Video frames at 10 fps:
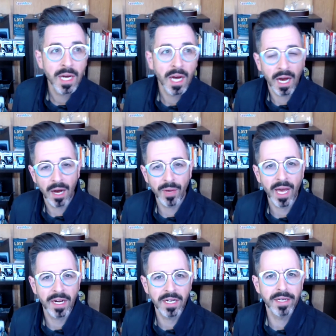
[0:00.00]
uh, we
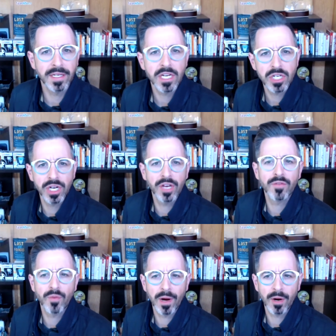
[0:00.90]
had an initiative
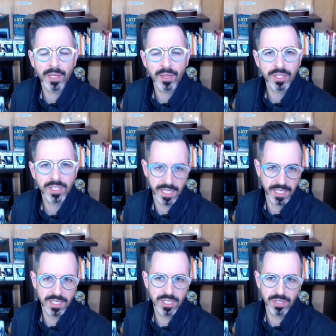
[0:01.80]
where we looked
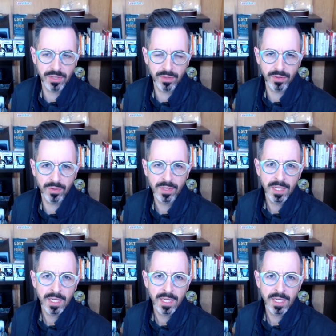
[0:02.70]
into